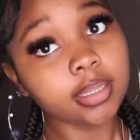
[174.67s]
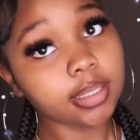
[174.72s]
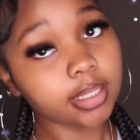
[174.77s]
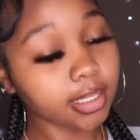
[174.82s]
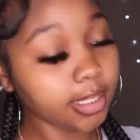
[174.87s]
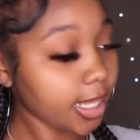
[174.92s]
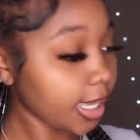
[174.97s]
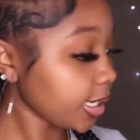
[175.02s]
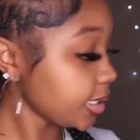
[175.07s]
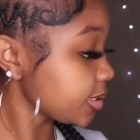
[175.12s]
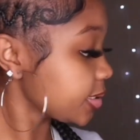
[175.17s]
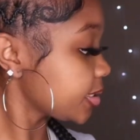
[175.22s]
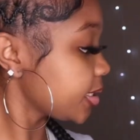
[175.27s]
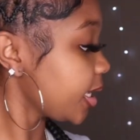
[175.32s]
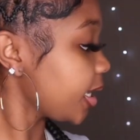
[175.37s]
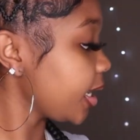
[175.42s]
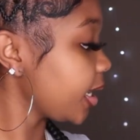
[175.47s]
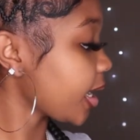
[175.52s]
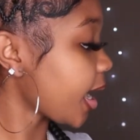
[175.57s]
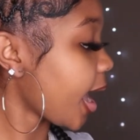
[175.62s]
The next
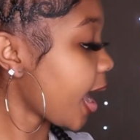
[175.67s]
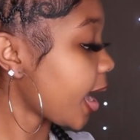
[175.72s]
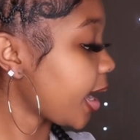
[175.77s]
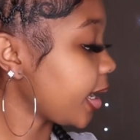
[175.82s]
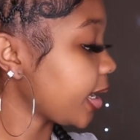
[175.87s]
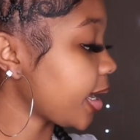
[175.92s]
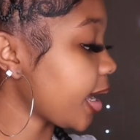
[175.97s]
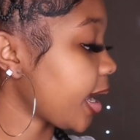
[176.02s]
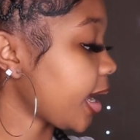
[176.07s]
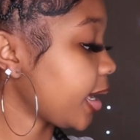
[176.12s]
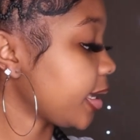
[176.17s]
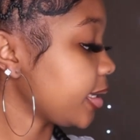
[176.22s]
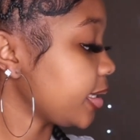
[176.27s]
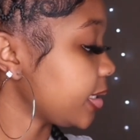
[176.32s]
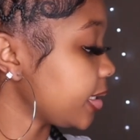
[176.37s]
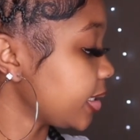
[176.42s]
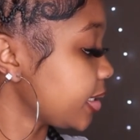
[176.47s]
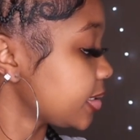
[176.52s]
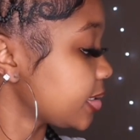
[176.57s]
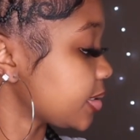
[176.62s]
thing I
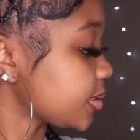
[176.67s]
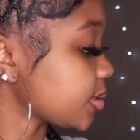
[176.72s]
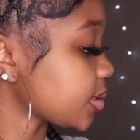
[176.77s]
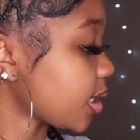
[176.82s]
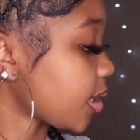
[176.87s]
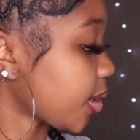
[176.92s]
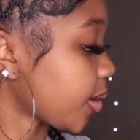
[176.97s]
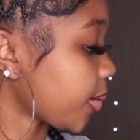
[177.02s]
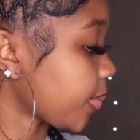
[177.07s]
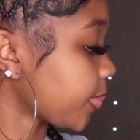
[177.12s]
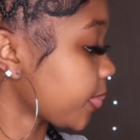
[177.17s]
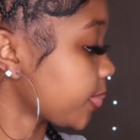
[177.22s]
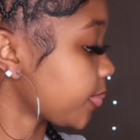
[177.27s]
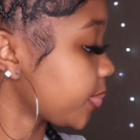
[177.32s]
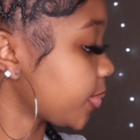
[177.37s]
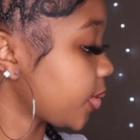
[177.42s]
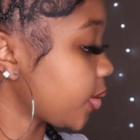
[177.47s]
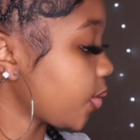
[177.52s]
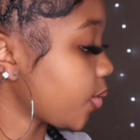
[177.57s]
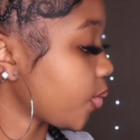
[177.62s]
got is
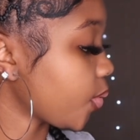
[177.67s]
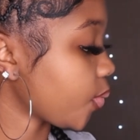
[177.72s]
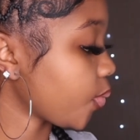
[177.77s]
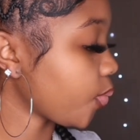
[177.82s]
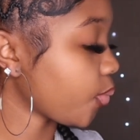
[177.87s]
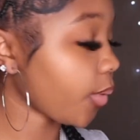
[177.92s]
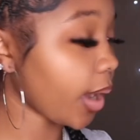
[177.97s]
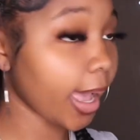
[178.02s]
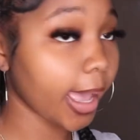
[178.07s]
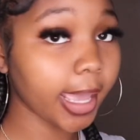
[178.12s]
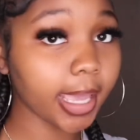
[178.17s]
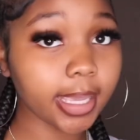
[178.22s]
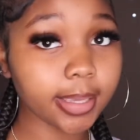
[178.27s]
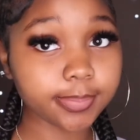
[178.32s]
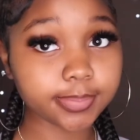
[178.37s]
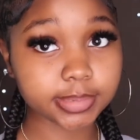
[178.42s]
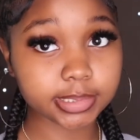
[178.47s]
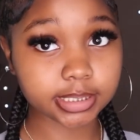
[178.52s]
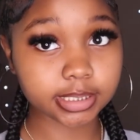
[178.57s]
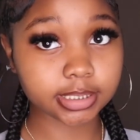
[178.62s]
some wipes